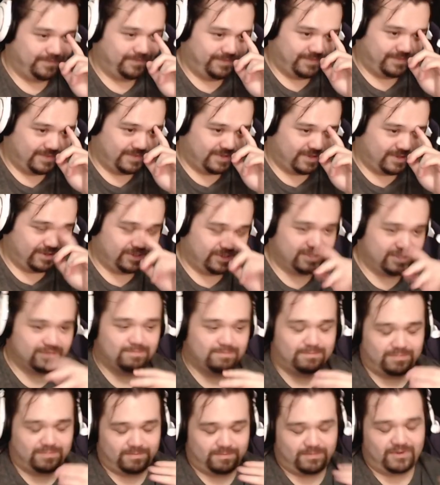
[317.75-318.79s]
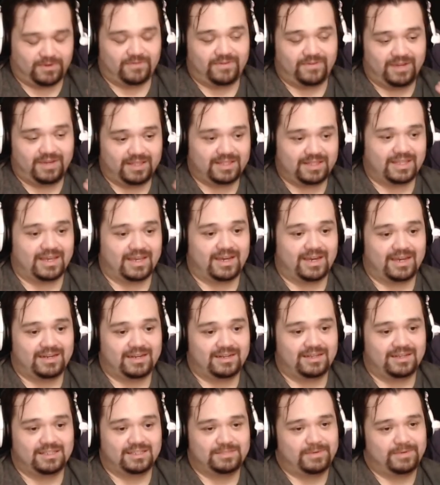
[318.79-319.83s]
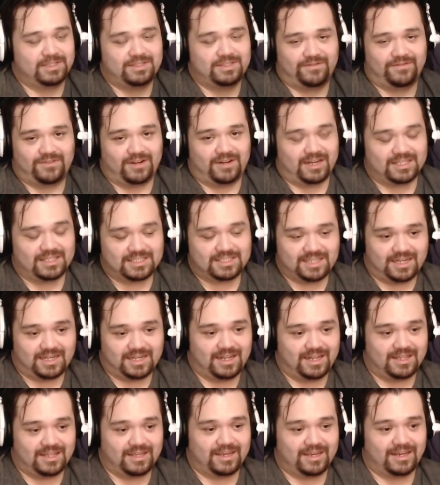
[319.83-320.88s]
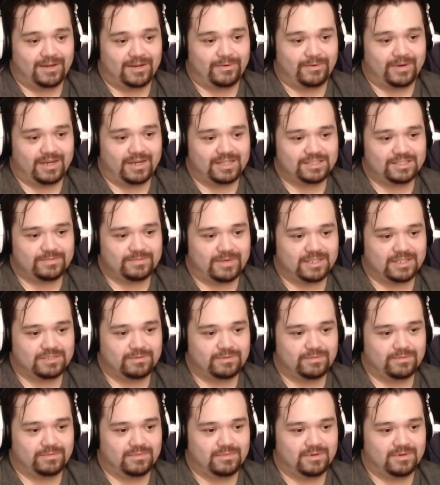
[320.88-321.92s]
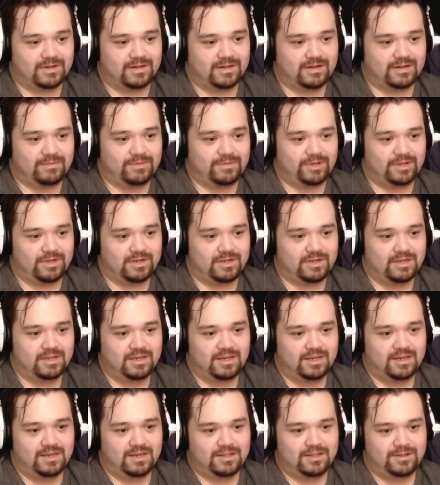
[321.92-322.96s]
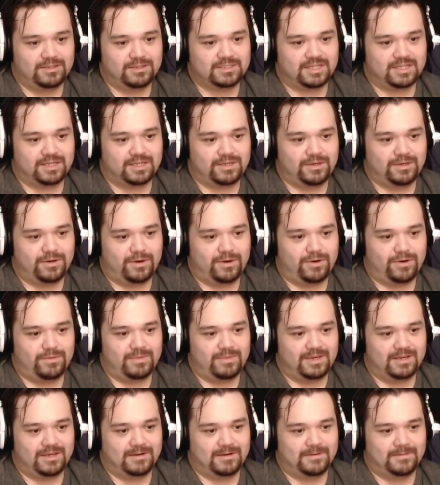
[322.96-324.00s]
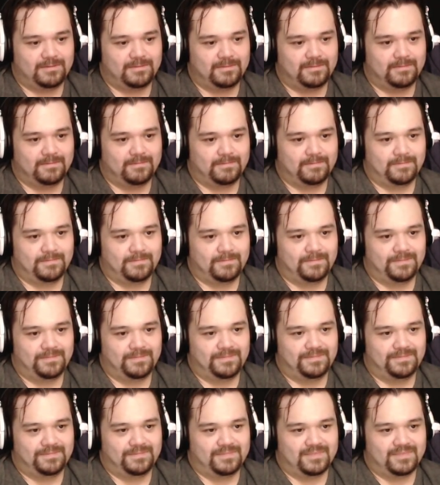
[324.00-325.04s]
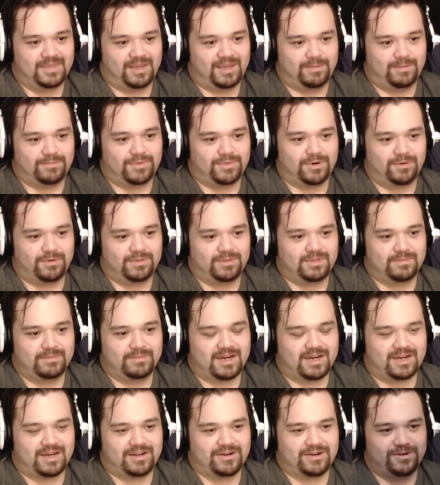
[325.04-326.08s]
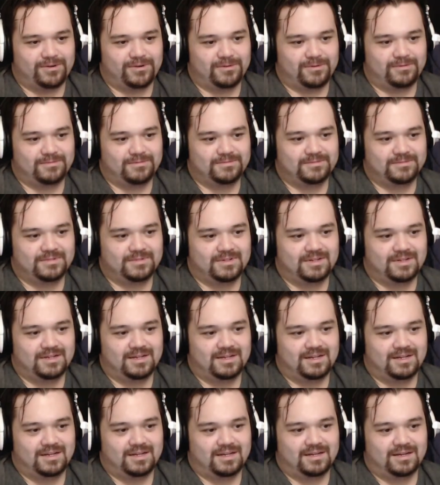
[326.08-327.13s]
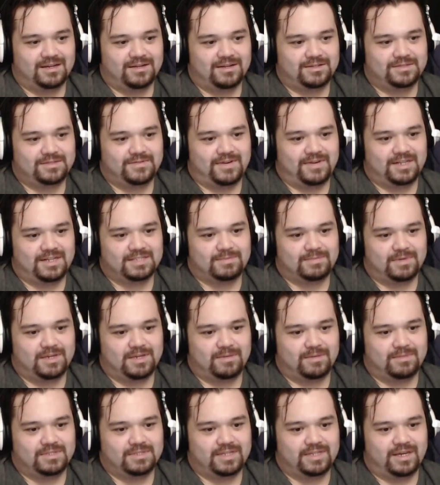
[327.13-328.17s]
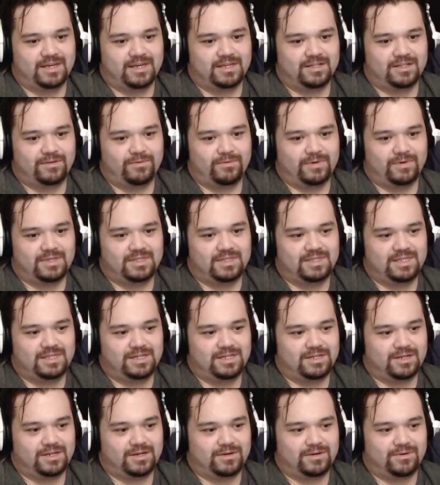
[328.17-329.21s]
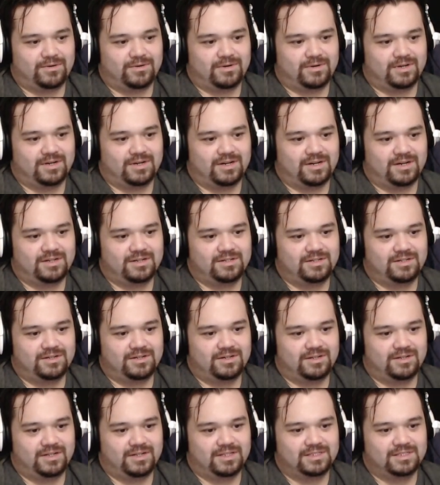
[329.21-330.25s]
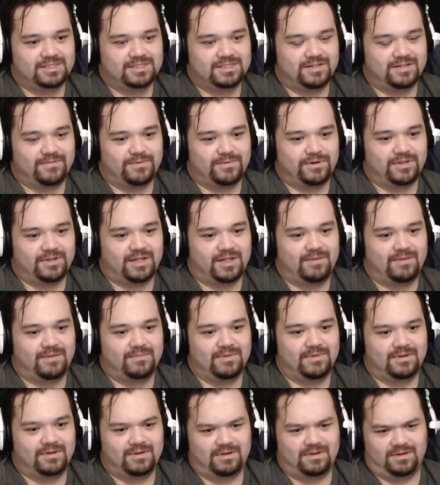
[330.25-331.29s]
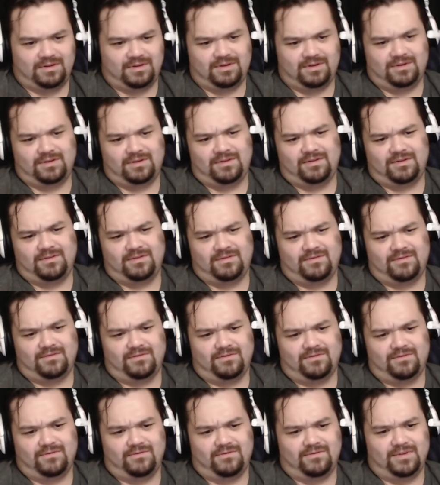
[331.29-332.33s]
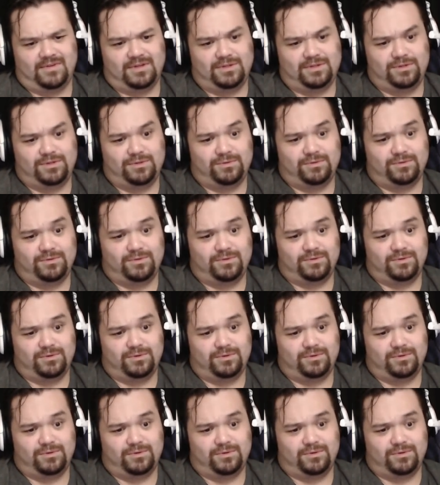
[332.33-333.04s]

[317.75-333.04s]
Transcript: to just prevent that, especially if they're not saying anything anyway, just might as well uh, mute it. Looks like you owe me. He broke the motto. Widow's fate has become entangled with Nino, an odd girl and self-proclaimed Venusian?